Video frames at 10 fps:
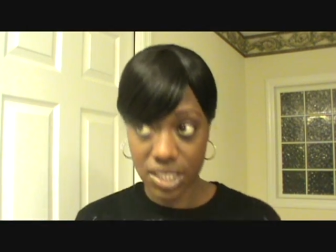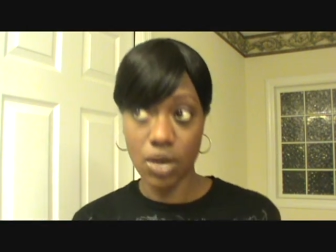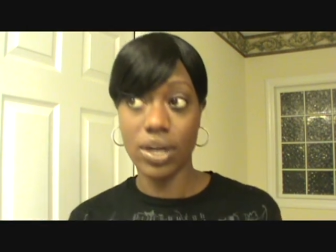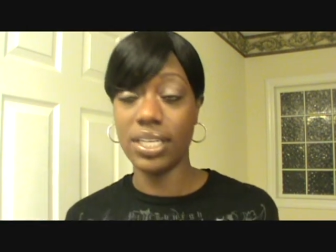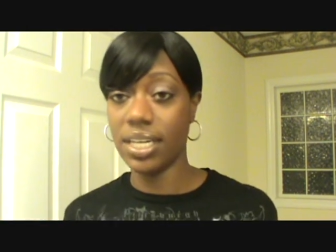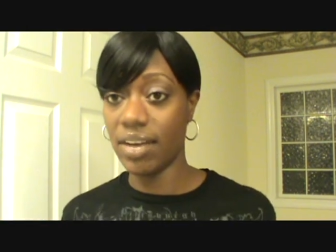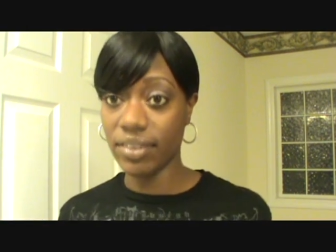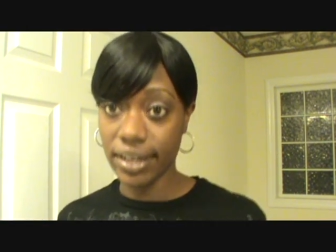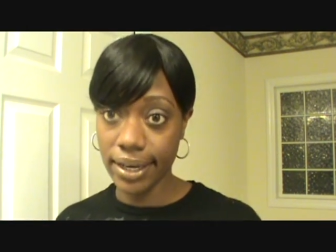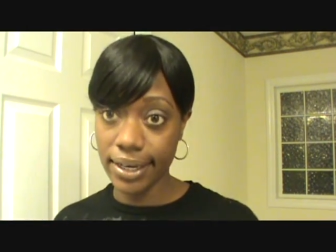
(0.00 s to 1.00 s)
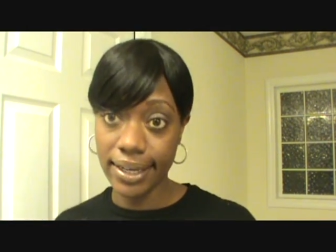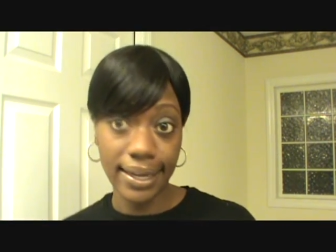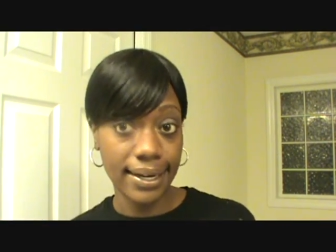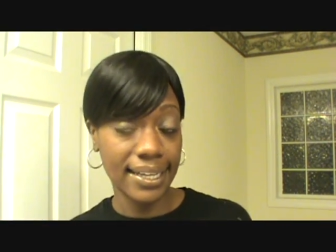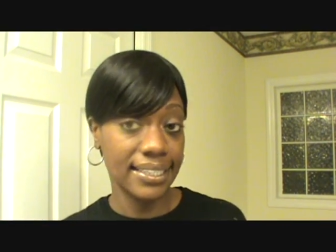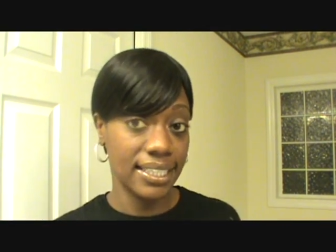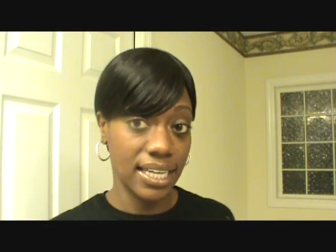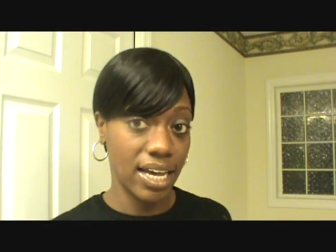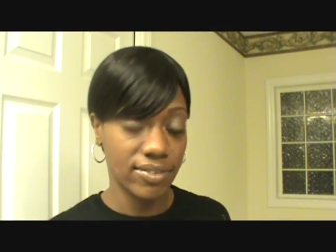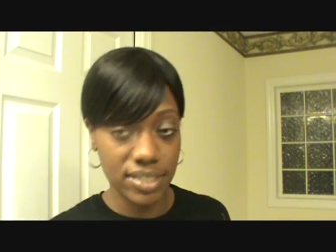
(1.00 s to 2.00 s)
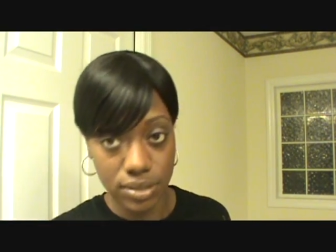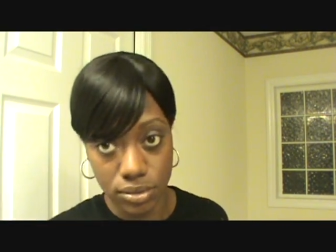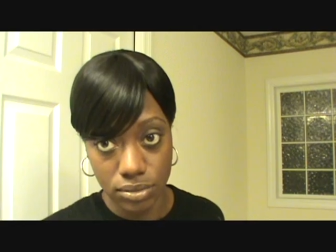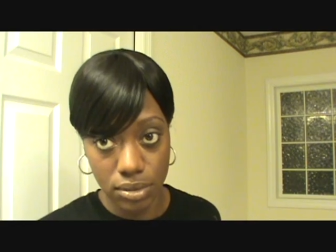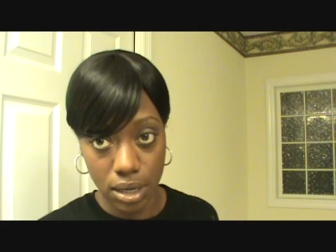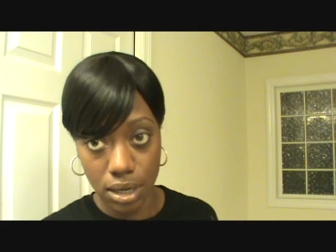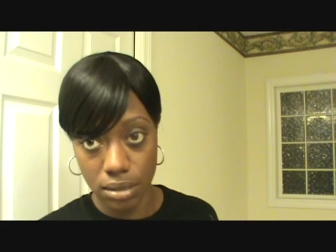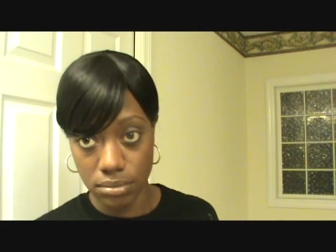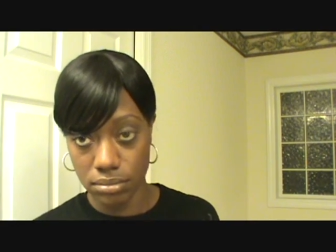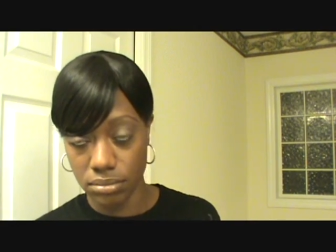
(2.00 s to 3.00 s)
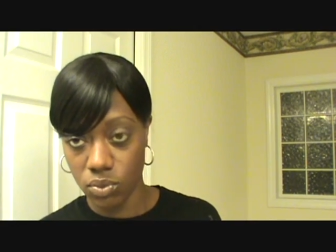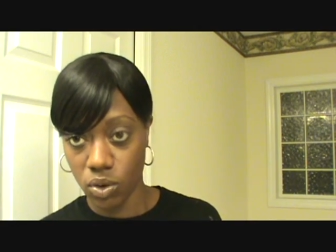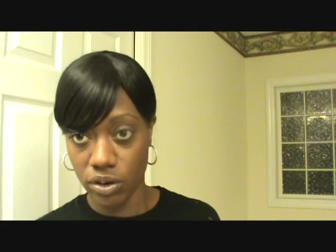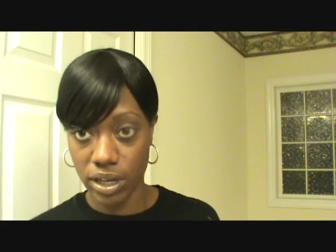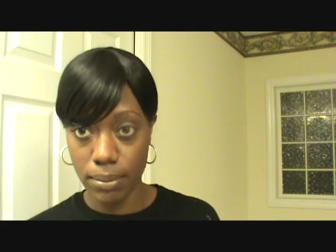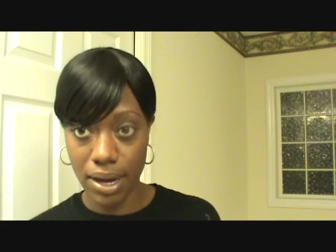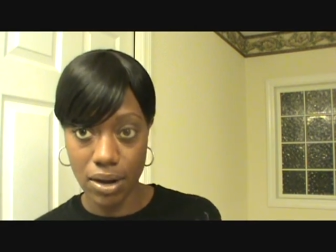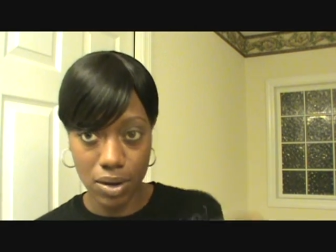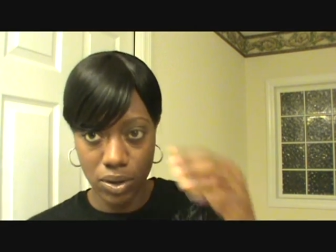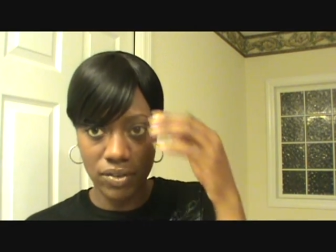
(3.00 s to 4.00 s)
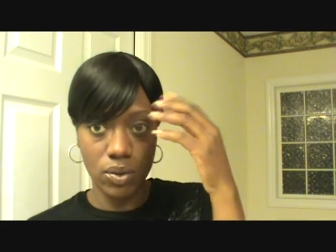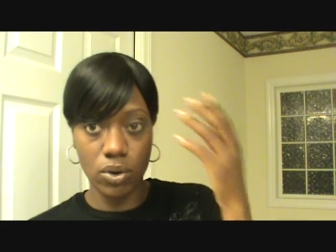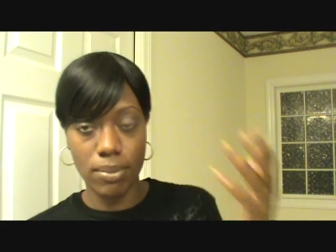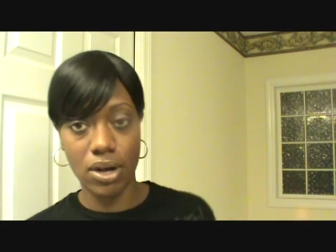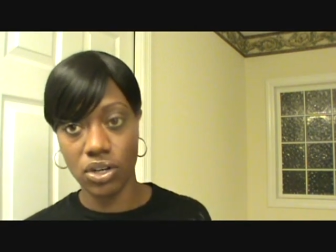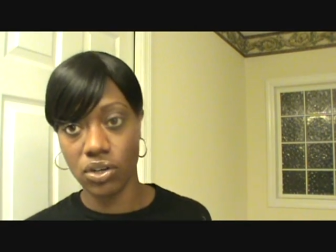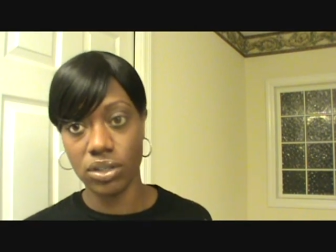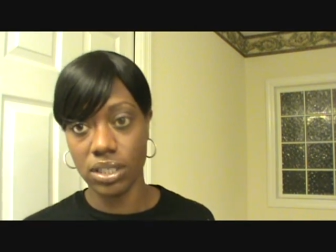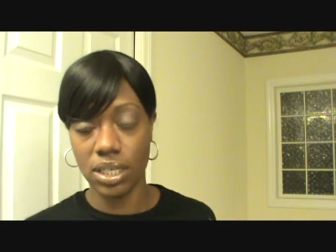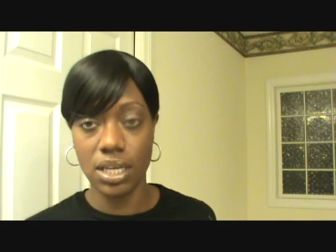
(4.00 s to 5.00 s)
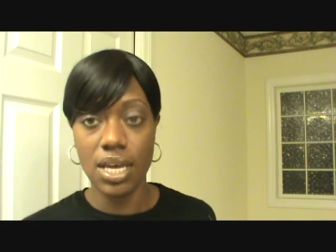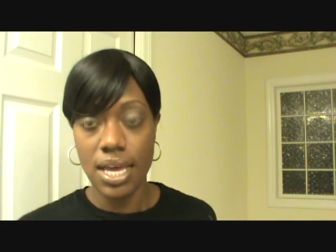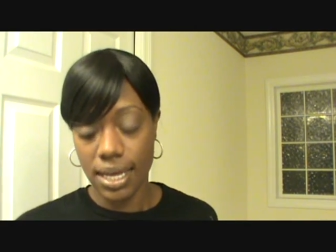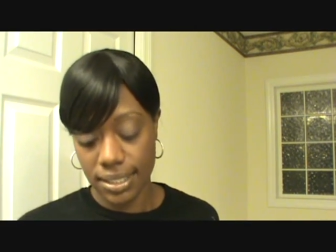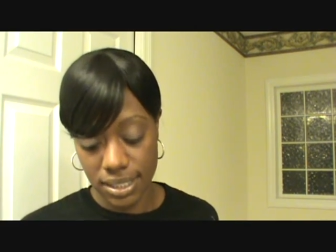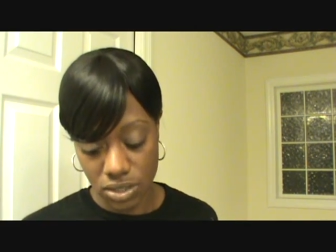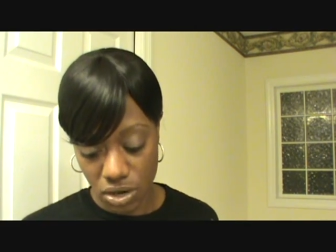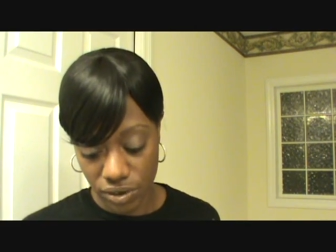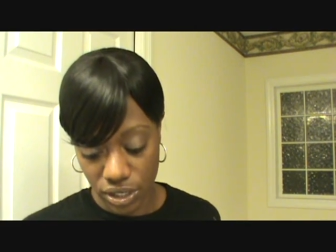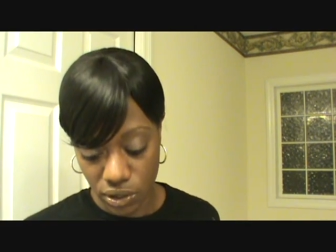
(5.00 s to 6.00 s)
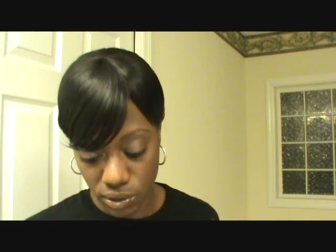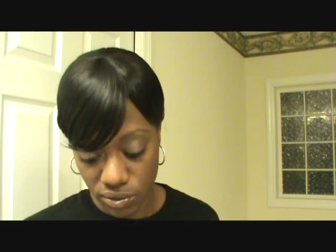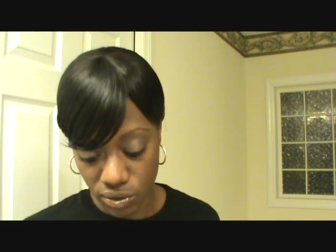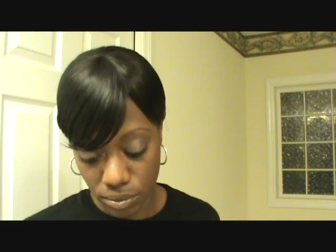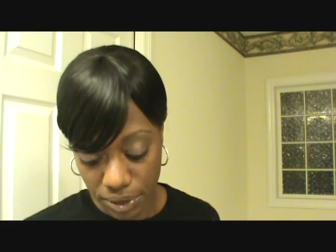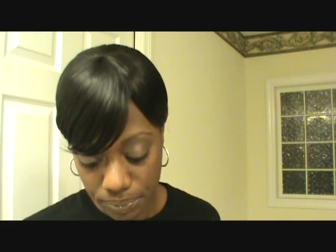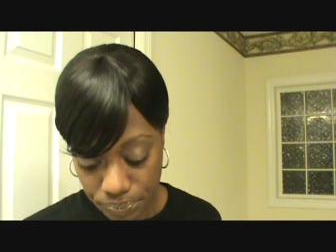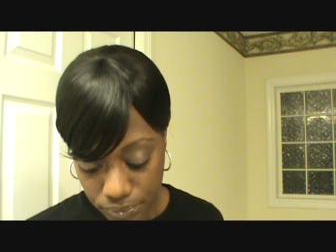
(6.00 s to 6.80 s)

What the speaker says: So I didn't have to cut it, and I didn't have to I won't have to worry about curling it because it's already curled for me.